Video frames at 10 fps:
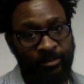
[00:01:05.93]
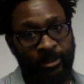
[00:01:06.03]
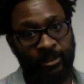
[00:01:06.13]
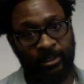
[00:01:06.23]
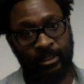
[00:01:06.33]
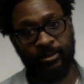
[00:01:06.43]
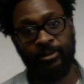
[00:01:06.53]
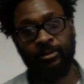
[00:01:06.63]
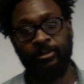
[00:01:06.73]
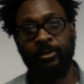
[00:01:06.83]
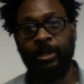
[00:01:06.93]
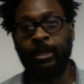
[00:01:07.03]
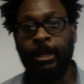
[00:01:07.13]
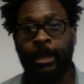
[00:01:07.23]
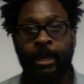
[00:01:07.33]
about accounting,
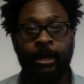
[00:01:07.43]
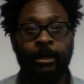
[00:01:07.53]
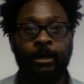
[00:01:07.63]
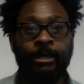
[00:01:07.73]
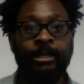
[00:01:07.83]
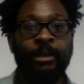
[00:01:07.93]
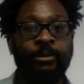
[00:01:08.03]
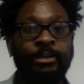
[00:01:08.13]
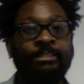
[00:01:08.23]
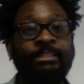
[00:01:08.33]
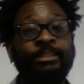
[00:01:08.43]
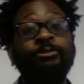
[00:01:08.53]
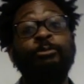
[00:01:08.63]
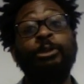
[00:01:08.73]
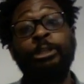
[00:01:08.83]
okay? Accounting
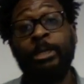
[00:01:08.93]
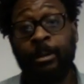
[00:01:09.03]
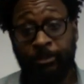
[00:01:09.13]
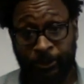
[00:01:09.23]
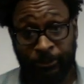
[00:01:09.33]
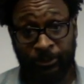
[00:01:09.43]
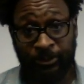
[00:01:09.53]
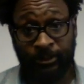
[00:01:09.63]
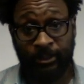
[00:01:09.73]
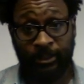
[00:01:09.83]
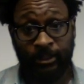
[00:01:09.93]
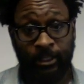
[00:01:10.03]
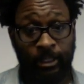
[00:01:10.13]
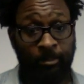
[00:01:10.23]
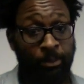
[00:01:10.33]
deals with numbers.
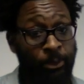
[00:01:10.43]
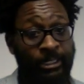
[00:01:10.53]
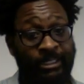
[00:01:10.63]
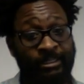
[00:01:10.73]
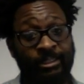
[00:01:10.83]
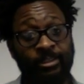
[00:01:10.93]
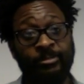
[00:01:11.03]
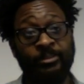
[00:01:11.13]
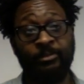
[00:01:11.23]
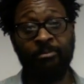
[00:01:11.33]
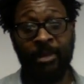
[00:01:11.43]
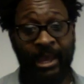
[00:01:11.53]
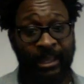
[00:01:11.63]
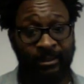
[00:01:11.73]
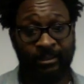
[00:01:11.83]
But in terms of
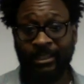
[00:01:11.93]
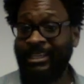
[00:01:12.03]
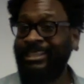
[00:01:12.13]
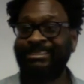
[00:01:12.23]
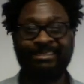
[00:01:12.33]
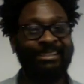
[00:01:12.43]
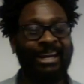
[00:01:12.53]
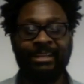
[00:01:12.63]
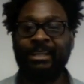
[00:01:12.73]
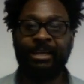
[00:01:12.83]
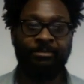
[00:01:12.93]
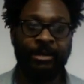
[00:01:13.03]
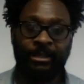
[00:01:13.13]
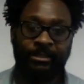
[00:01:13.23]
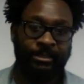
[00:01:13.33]
math, it's not a lot of
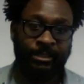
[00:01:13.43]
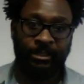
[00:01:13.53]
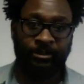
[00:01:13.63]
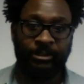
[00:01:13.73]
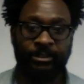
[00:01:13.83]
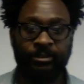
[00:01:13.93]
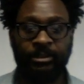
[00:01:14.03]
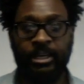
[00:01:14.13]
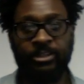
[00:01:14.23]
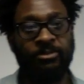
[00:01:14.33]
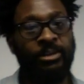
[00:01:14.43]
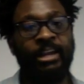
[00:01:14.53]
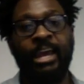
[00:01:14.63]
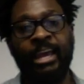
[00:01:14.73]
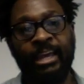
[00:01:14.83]
math in accounting, okay? You can
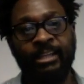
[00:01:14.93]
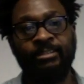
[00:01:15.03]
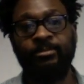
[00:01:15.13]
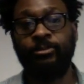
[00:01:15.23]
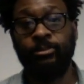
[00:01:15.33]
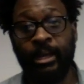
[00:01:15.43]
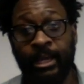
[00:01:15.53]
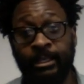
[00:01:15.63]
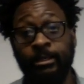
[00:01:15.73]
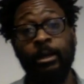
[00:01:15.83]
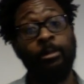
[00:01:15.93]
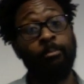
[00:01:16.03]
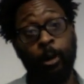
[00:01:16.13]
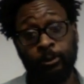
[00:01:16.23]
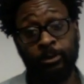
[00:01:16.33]
add, subtract,
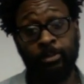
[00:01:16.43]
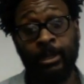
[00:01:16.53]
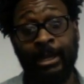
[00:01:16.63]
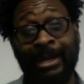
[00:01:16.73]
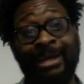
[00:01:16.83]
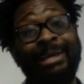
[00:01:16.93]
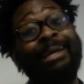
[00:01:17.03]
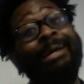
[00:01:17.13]
multiply,